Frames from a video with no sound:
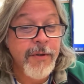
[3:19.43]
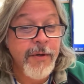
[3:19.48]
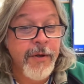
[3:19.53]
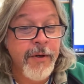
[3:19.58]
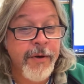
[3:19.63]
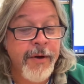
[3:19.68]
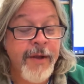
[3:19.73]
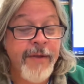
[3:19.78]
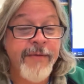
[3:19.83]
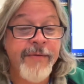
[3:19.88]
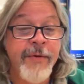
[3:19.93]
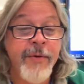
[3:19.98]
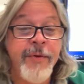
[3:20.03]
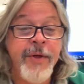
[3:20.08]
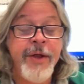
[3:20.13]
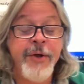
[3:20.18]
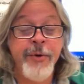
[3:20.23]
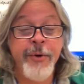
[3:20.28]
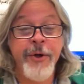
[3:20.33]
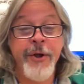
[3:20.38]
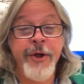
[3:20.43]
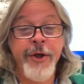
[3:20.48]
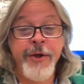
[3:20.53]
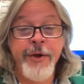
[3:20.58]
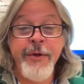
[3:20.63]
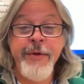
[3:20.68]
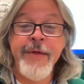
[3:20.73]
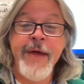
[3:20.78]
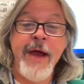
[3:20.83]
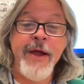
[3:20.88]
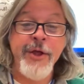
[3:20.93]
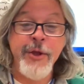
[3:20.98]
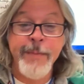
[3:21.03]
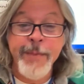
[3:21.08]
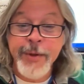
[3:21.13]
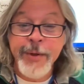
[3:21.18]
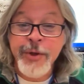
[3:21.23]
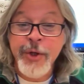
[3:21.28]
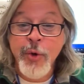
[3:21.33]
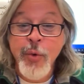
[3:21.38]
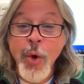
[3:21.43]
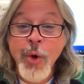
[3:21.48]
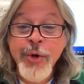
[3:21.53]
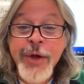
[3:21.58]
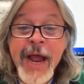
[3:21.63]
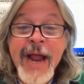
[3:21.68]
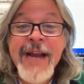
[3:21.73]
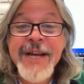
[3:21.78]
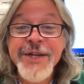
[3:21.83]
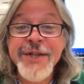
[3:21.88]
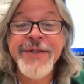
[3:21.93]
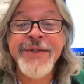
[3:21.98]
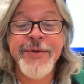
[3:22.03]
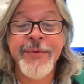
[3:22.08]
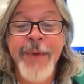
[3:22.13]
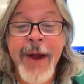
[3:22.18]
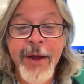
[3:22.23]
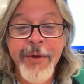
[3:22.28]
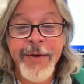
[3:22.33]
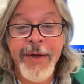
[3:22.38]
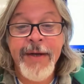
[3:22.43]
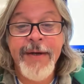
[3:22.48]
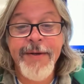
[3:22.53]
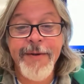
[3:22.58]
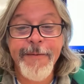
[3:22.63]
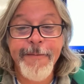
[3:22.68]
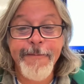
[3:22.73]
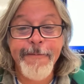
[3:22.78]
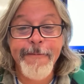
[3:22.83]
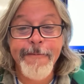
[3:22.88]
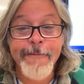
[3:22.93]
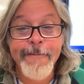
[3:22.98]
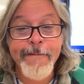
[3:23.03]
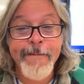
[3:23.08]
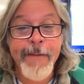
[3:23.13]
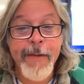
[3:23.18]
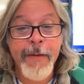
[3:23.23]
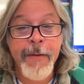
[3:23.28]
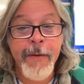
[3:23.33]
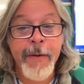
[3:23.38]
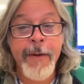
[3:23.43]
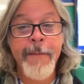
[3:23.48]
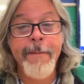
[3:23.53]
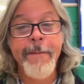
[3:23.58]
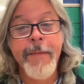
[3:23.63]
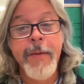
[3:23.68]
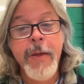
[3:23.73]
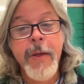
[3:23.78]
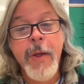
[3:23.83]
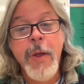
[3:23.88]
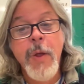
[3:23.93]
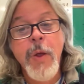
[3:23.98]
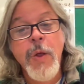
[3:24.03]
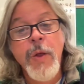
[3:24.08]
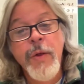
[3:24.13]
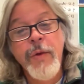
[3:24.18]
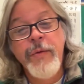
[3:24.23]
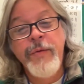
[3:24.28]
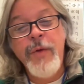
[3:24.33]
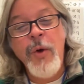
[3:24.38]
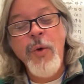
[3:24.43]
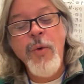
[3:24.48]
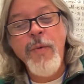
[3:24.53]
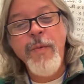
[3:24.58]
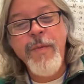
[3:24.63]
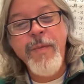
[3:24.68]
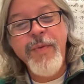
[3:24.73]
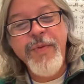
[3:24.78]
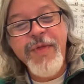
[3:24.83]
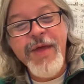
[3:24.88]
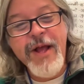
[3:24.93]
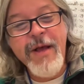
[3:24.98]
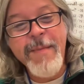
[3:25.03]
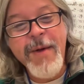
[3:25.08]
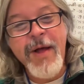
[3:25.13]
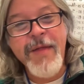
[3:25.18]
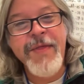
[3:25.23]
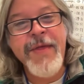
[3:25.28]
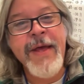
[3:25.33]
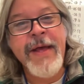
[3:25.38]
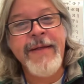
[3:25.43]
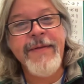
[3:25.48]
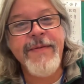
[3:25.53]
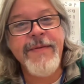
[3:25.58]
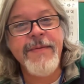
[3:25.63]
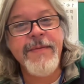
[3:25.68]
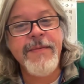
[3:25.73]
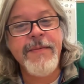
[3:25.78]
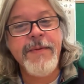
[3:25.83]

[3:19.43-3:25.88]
All right, so in order to do that, you put the quotations around it. All right, so think about this.